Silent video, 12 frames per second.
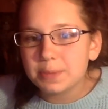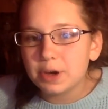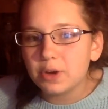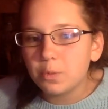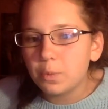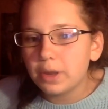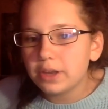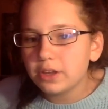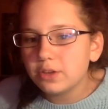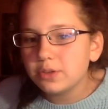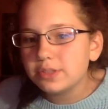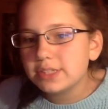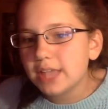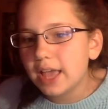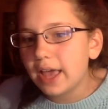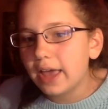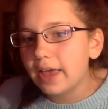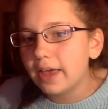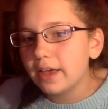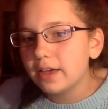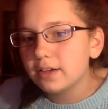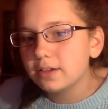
but when you say,